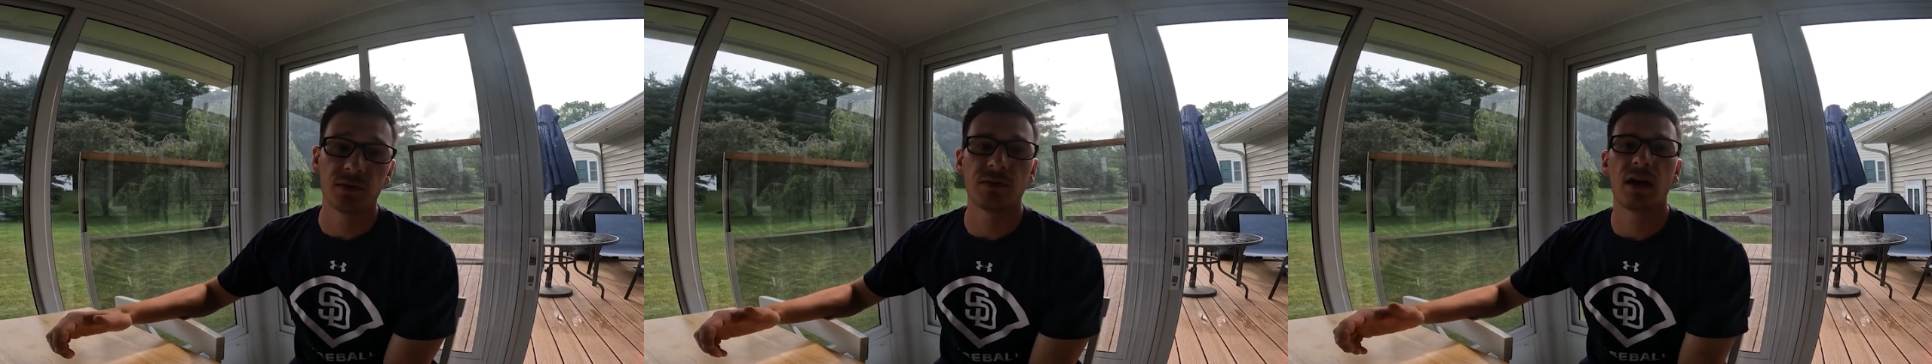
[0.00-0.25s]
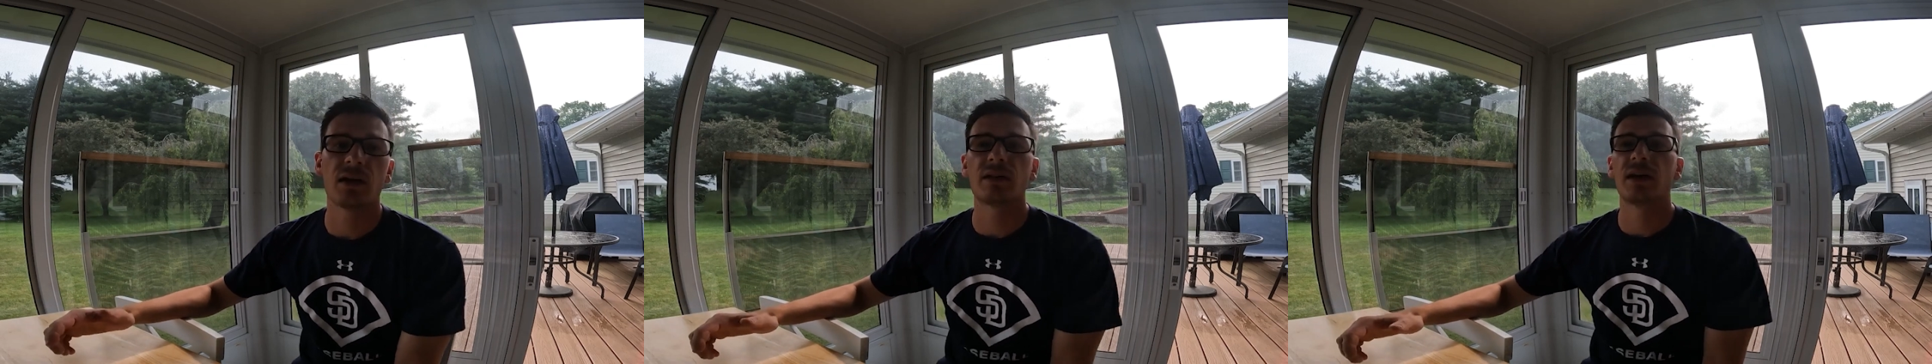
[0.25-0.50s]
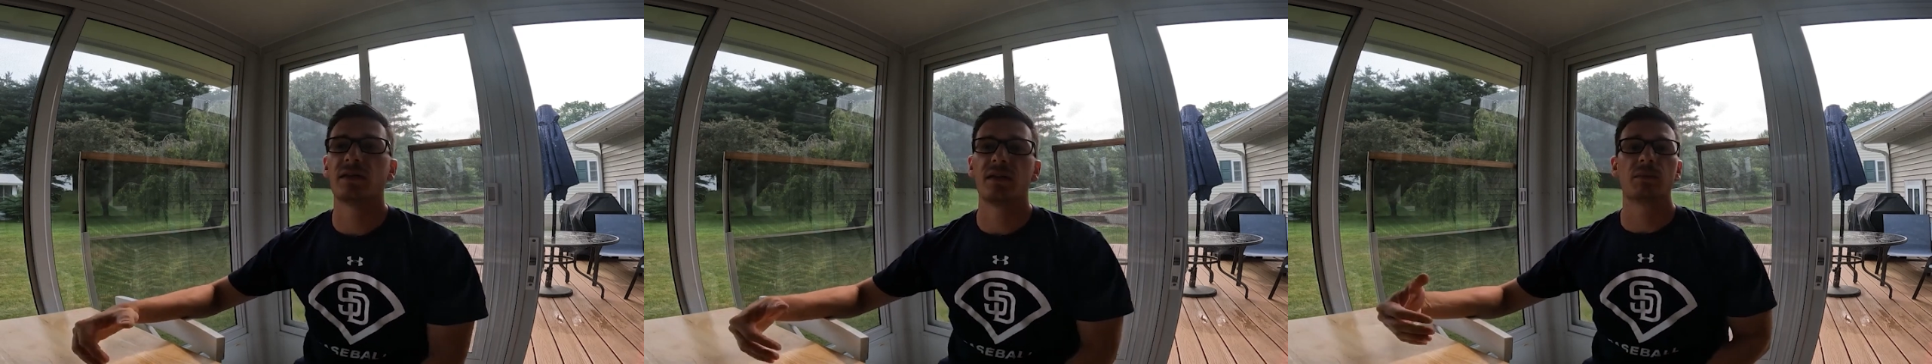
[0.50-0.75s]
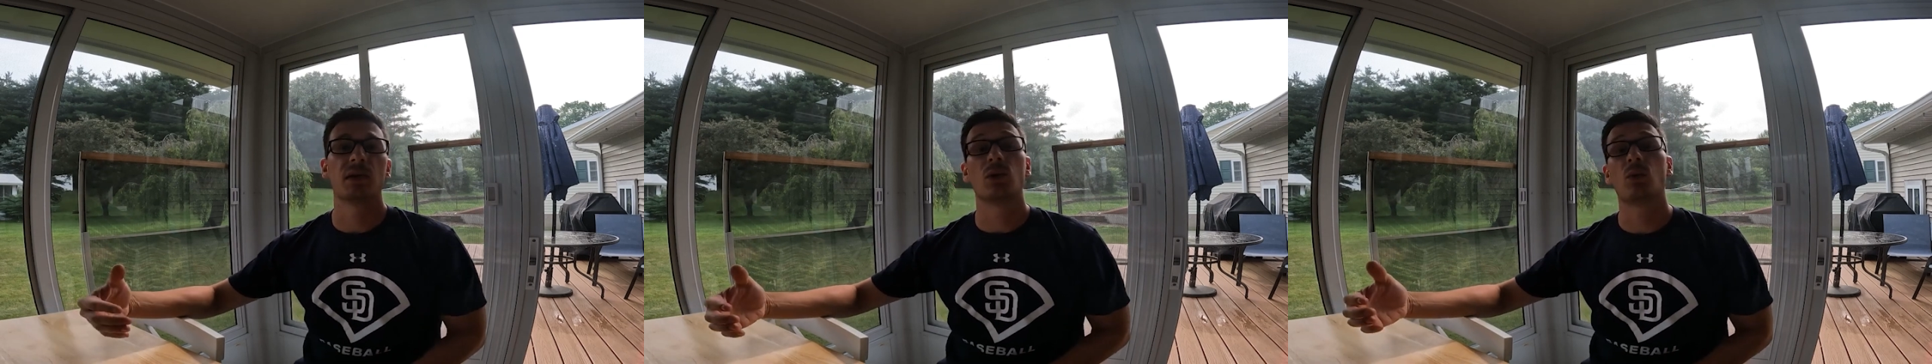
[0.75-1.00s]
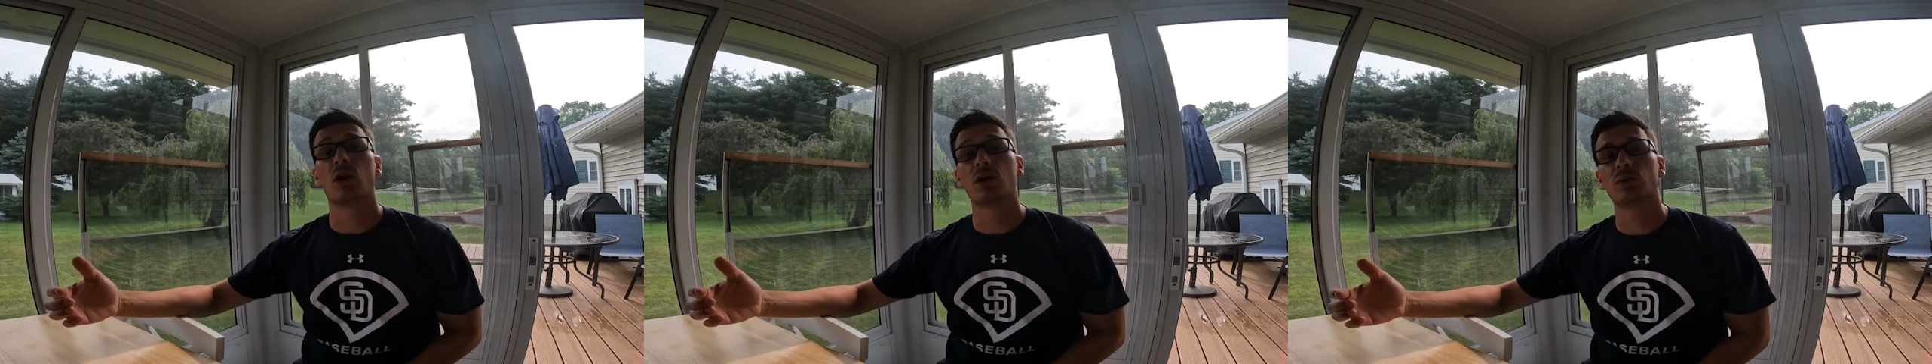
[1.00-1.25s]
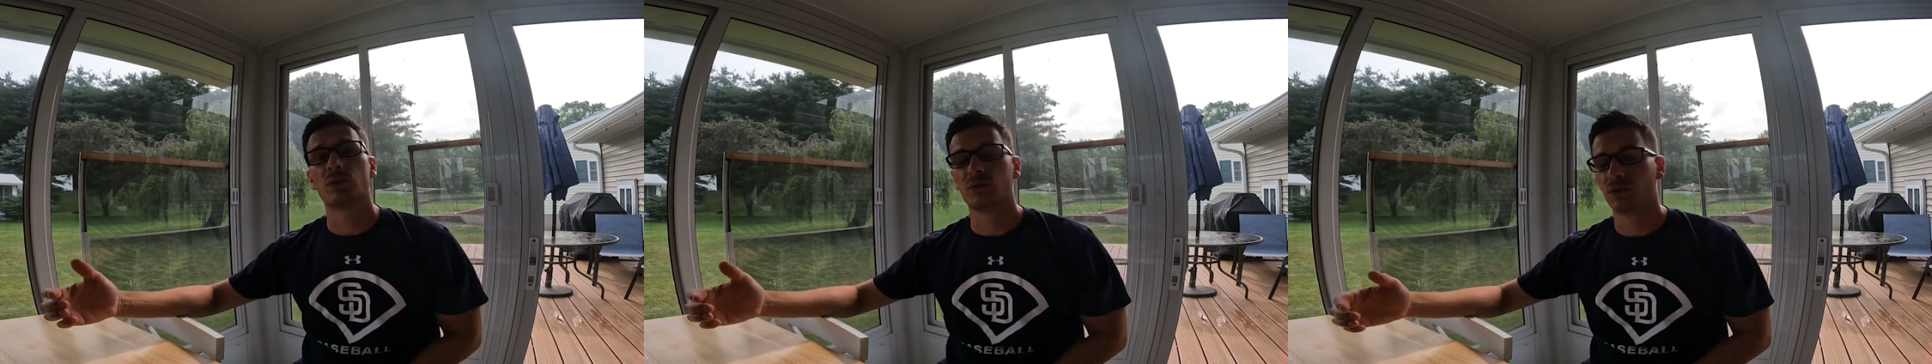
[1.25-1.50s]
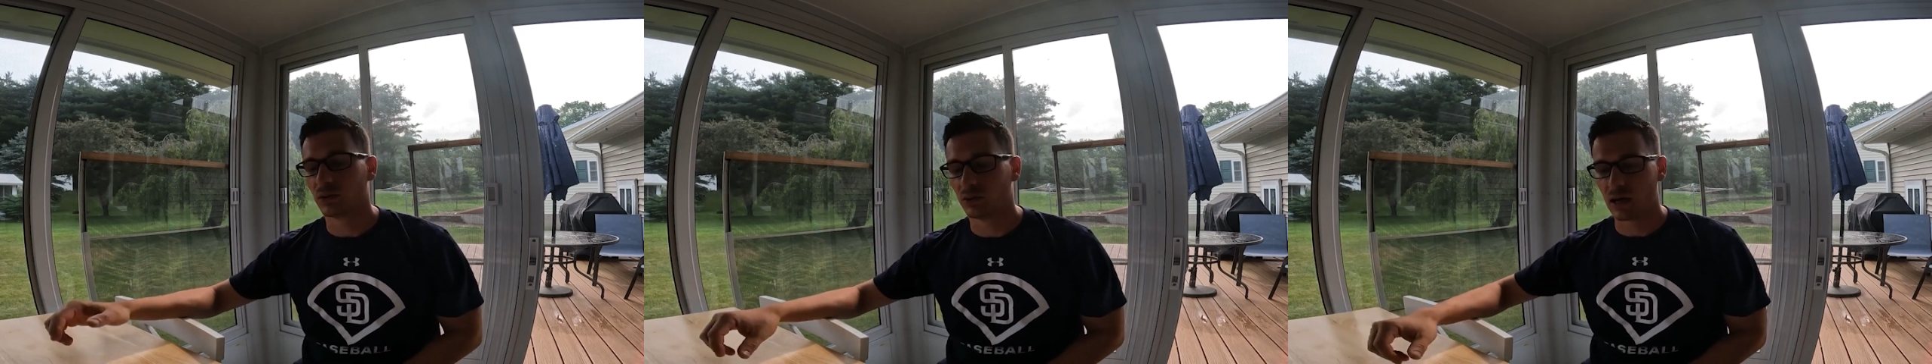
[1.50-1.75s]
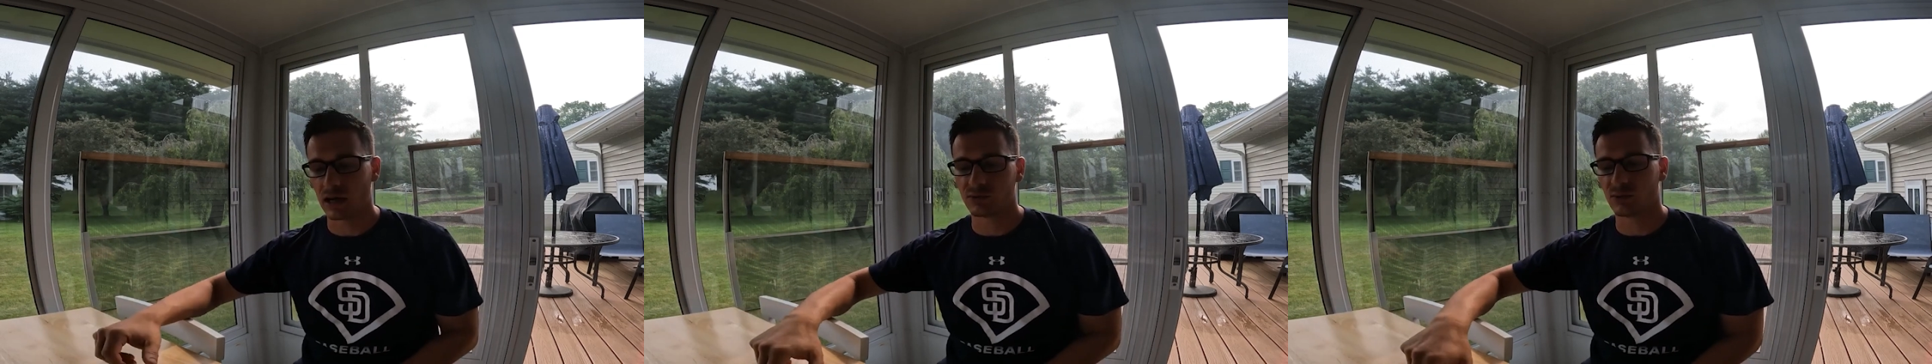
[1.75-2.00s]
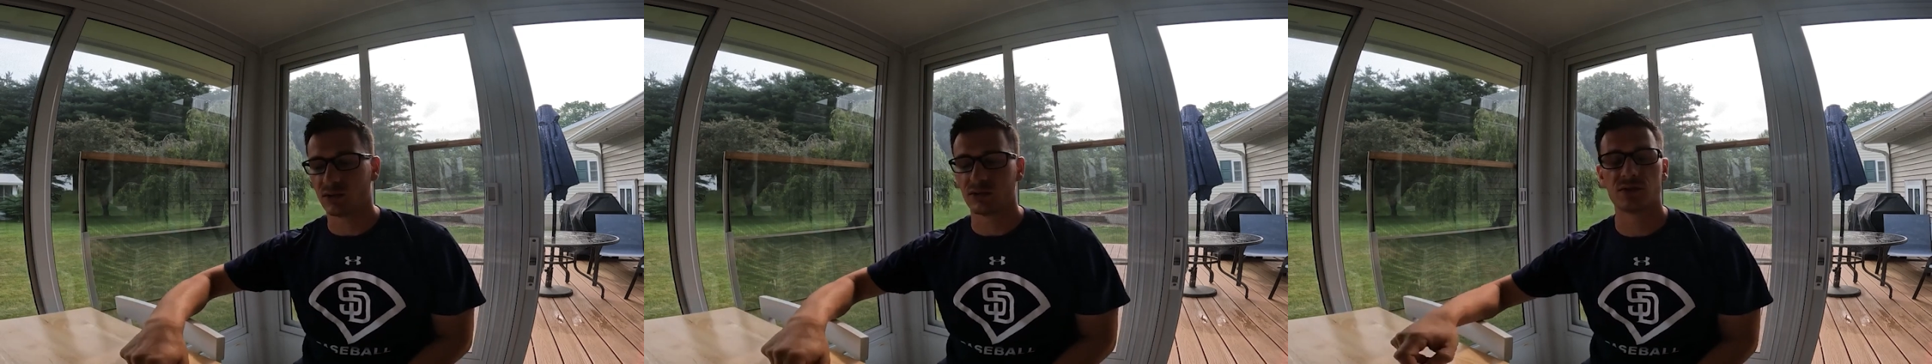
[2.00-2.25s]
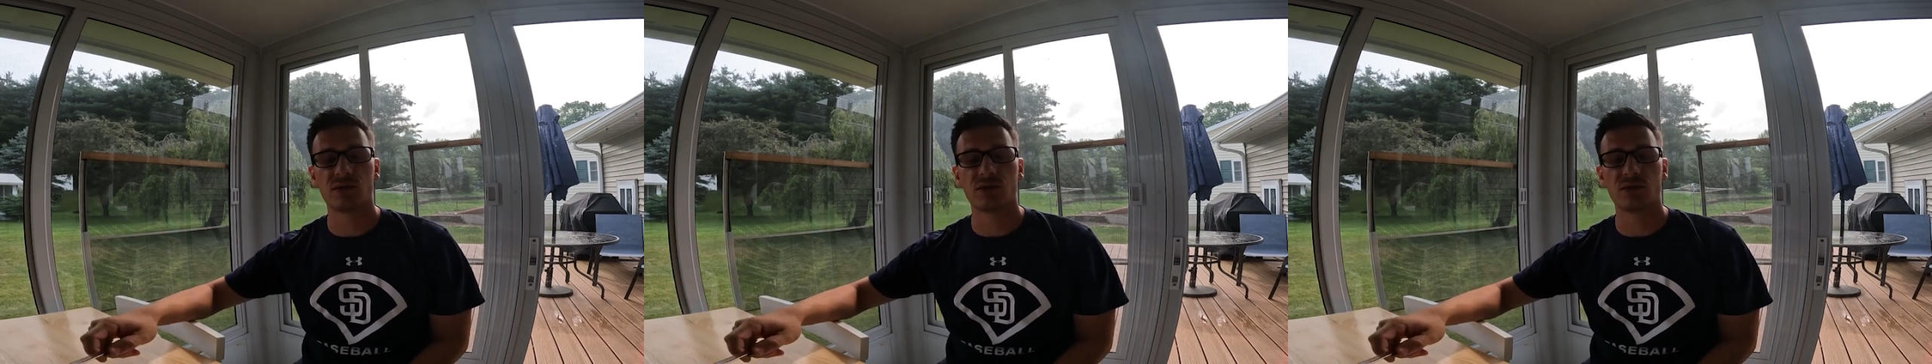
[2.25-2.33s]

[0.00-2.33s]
I found that they make waterproof linear actuators.